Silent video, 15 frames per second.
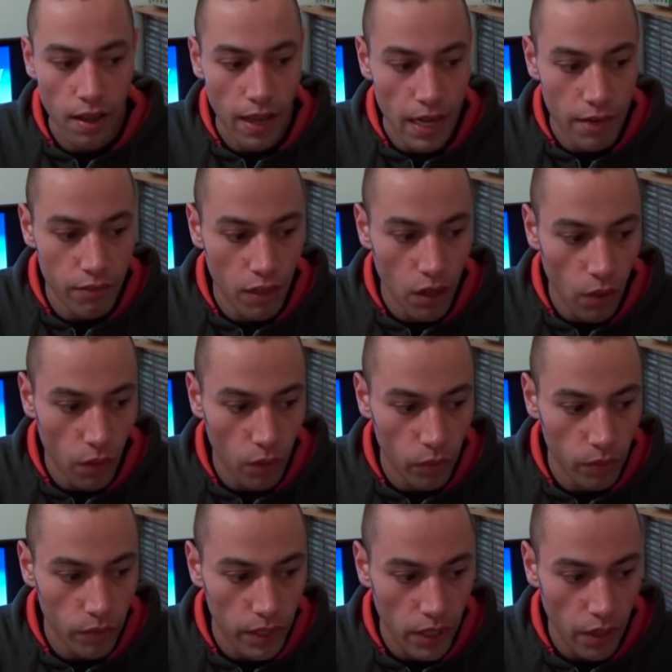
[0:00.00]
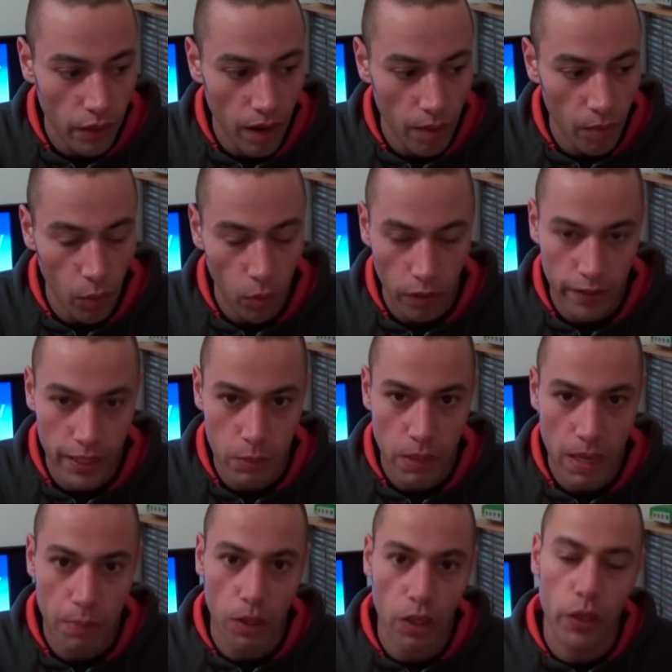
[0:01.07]
Even though, you know, I'm not one of these
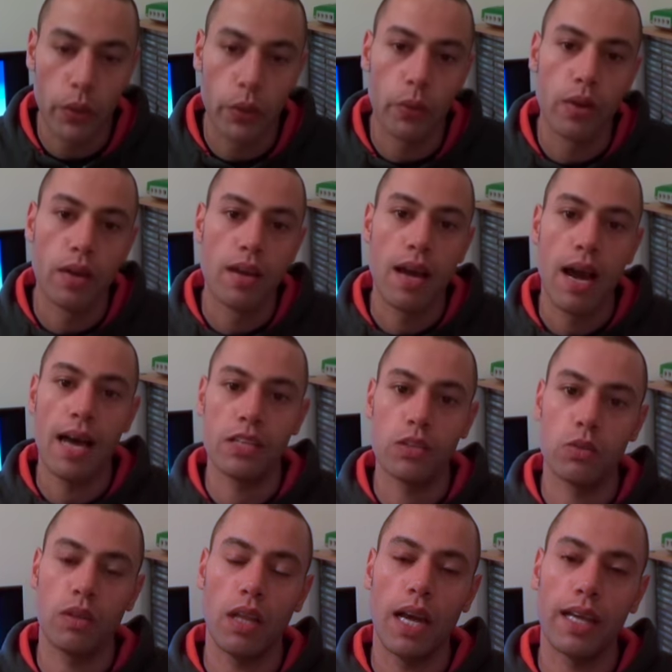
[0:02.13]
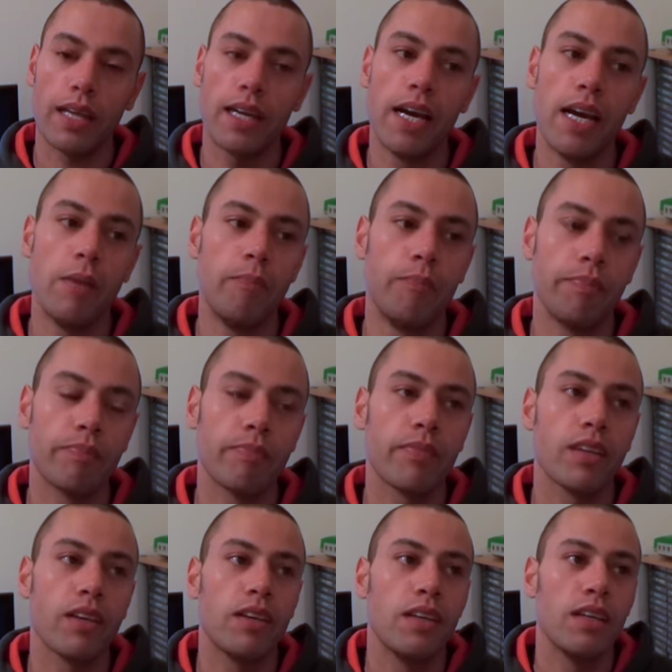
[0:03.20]
people who has like an
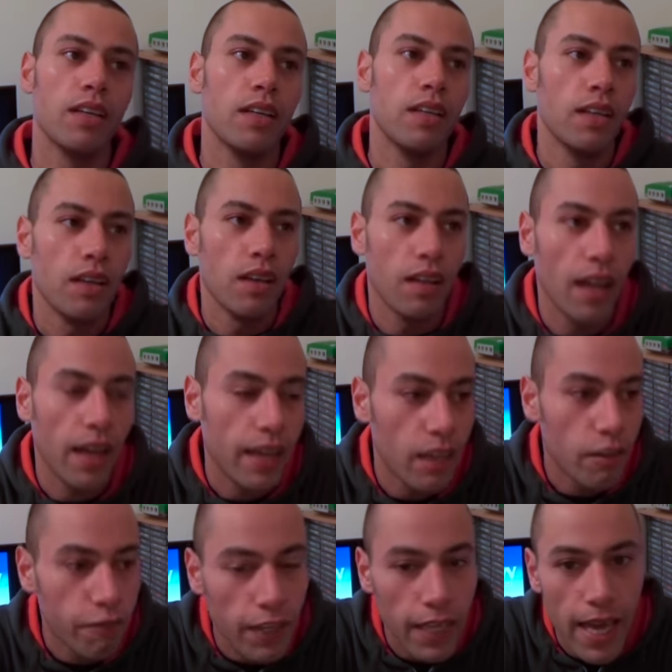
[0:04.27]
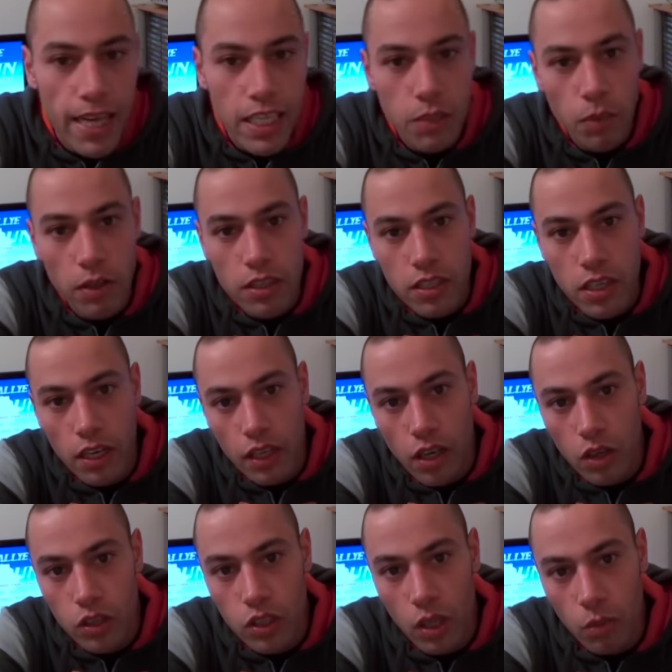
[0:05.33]
affiliation with a certain
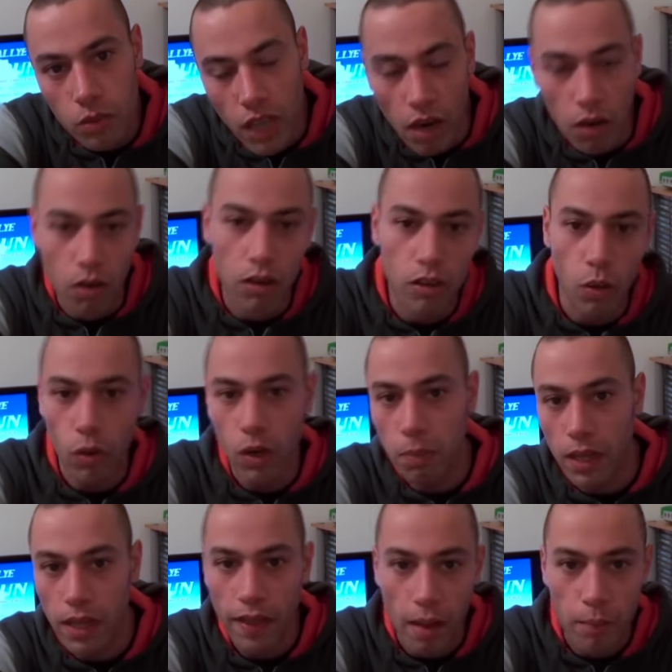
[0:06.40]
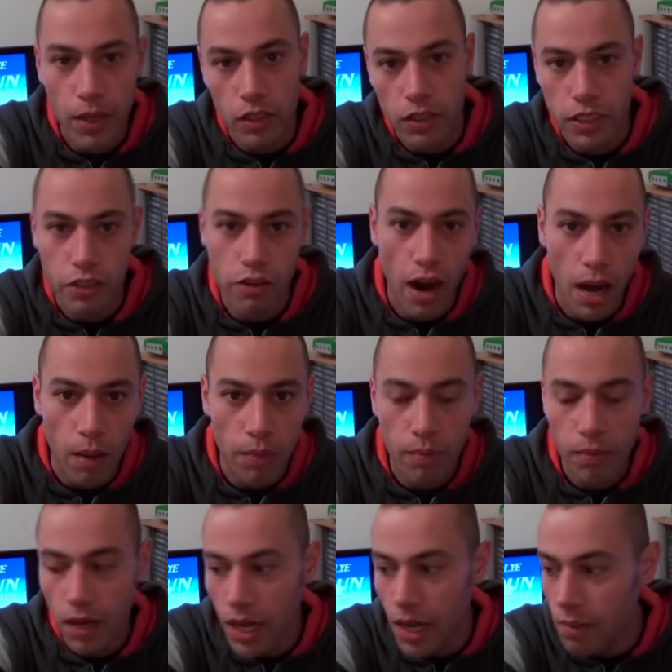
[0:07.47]
console. I was like, oh, I don't want to play that because it's crap.
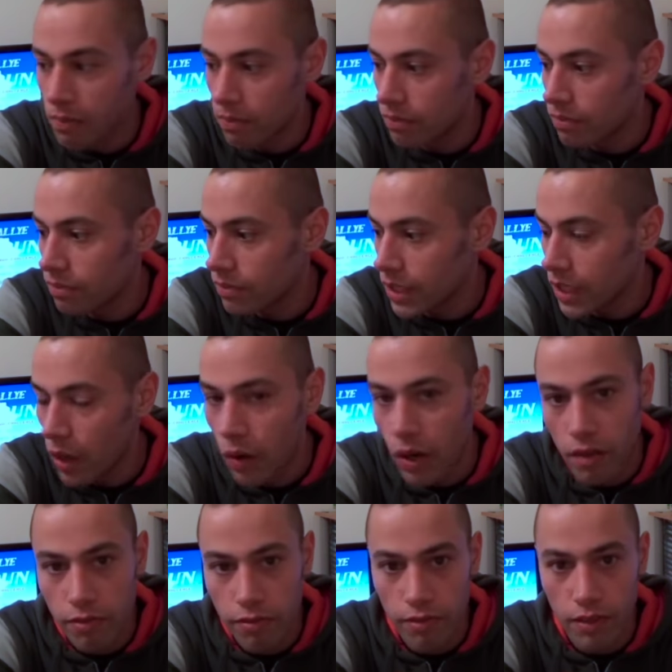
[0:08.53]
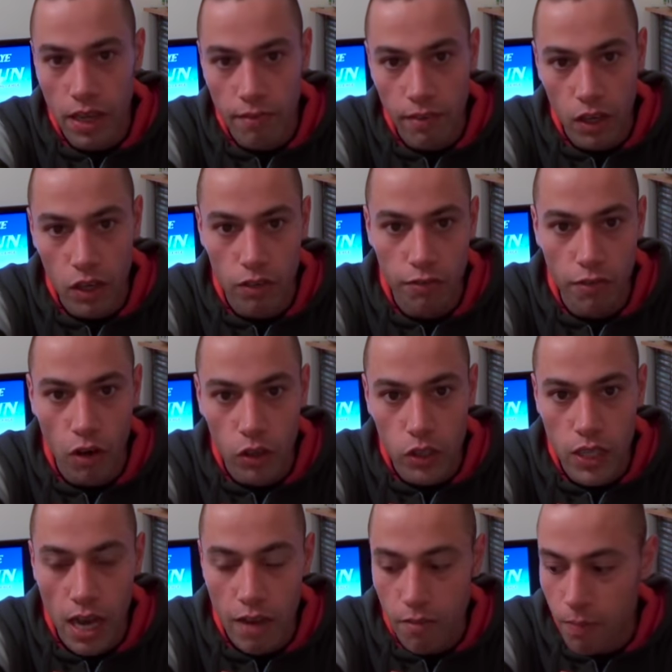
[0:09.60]
You know, if I could afford
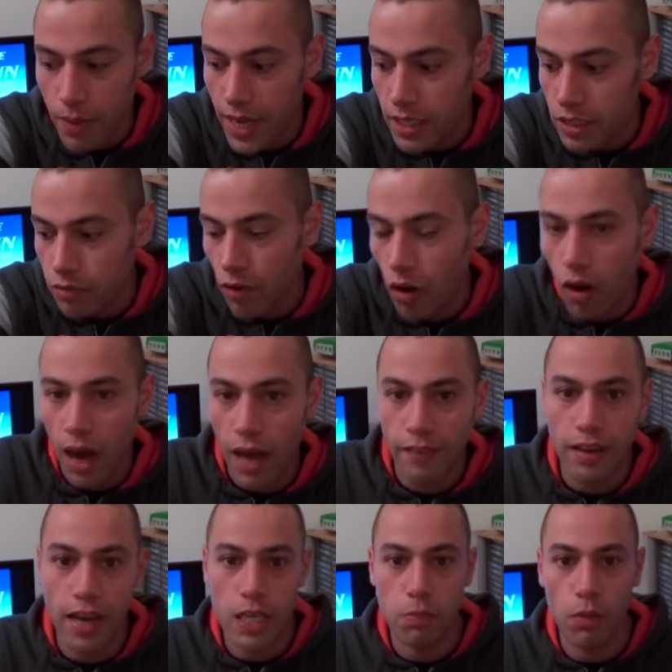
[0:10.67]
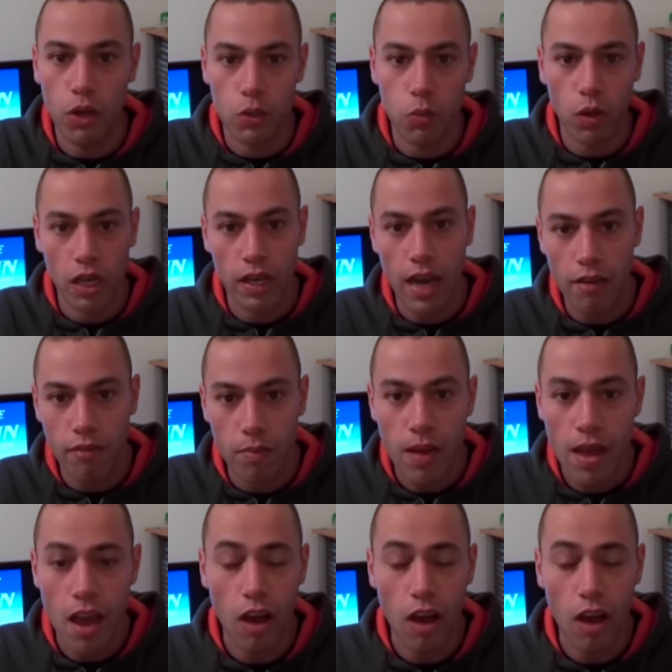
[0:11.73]
to have a PS4 and an Xbox One, I'd have them.